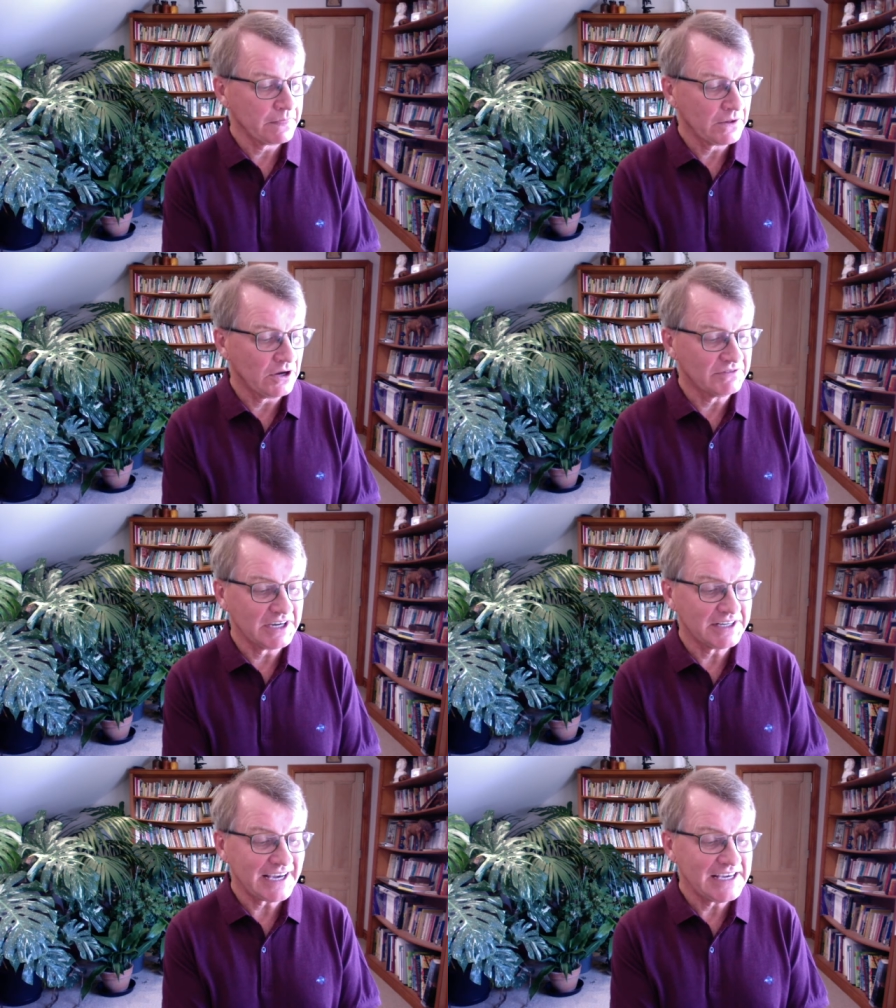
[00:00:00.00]
I've
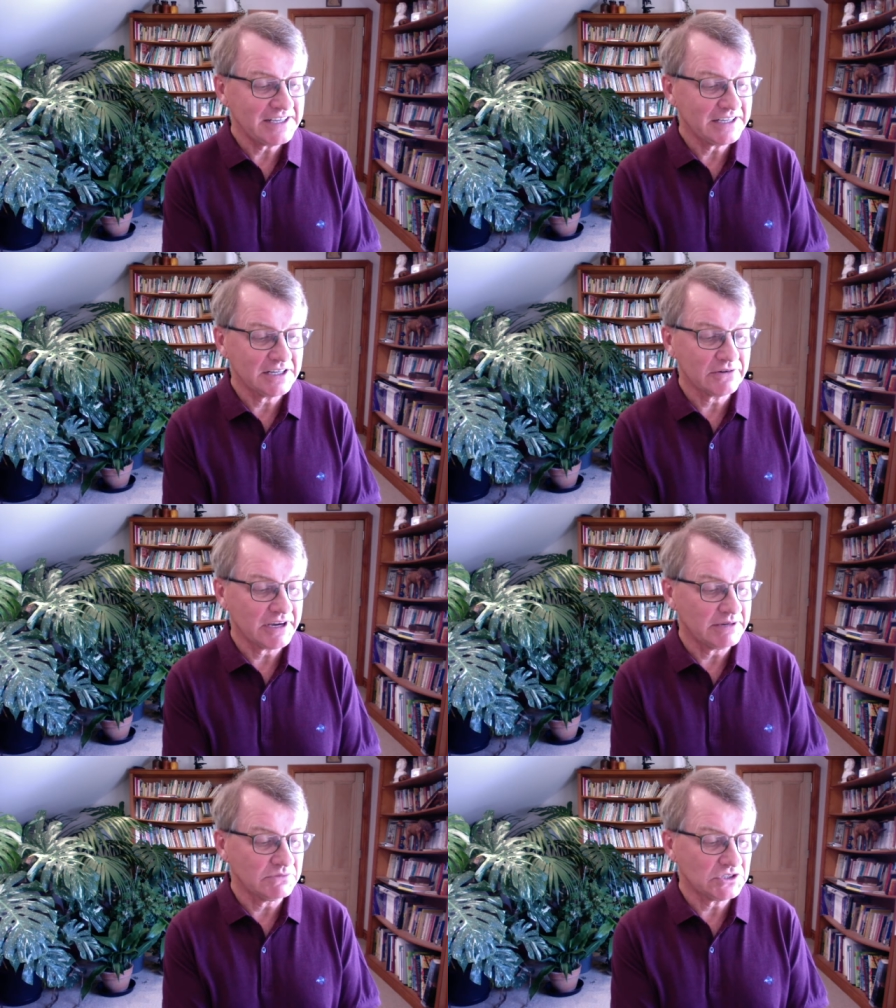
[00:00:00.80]
gained 8
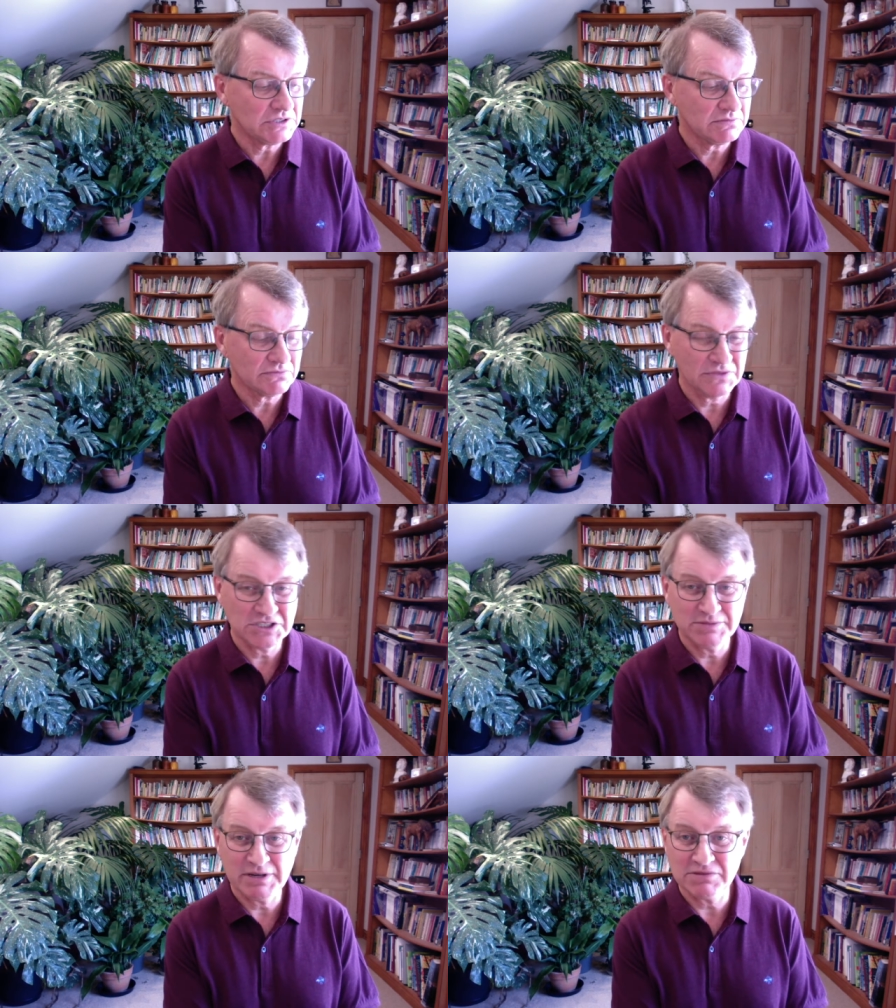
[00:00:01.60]
kilograms.
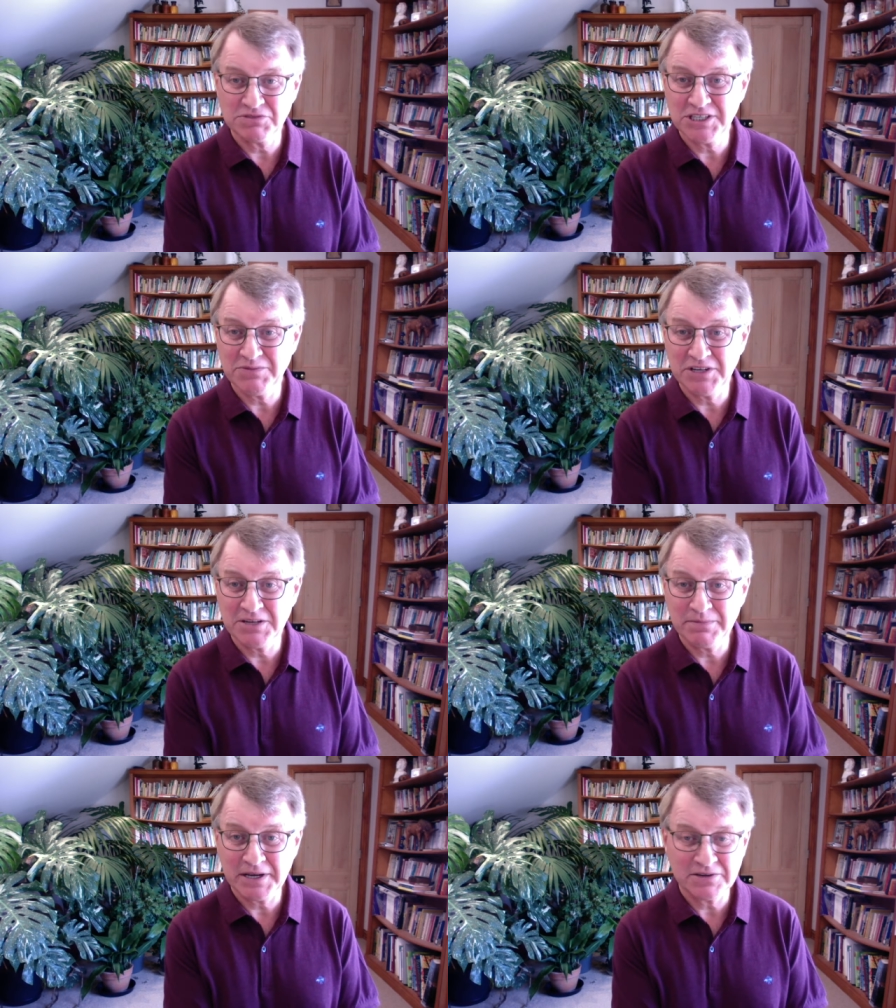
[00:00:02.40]
It's about
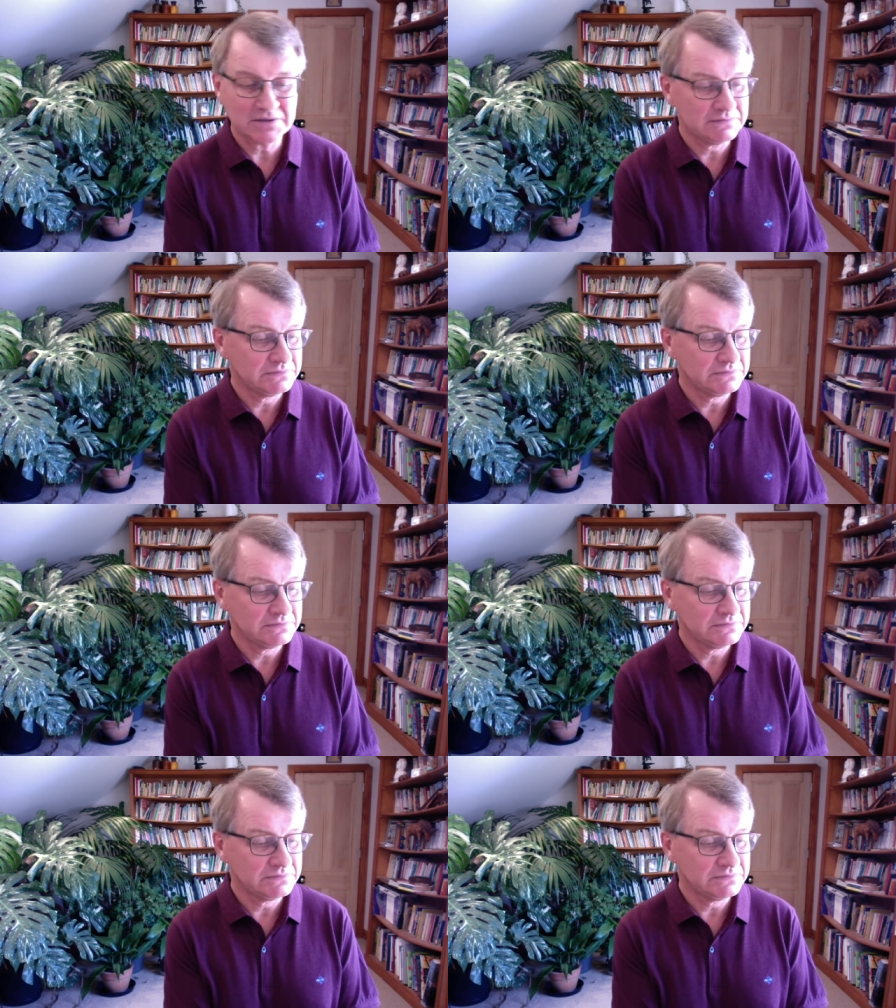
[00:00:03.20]
17 pound.